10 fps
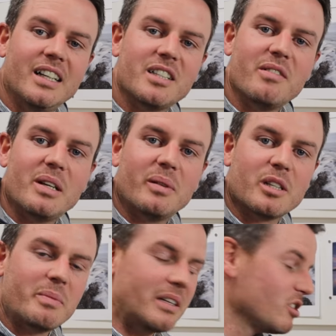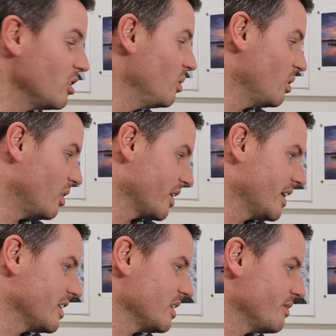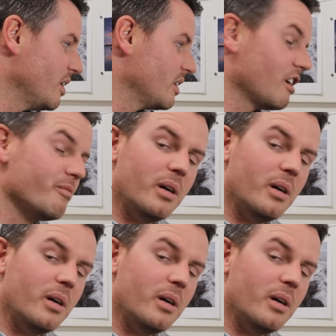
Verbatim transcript: I don't really want to spend too long editing a photograph,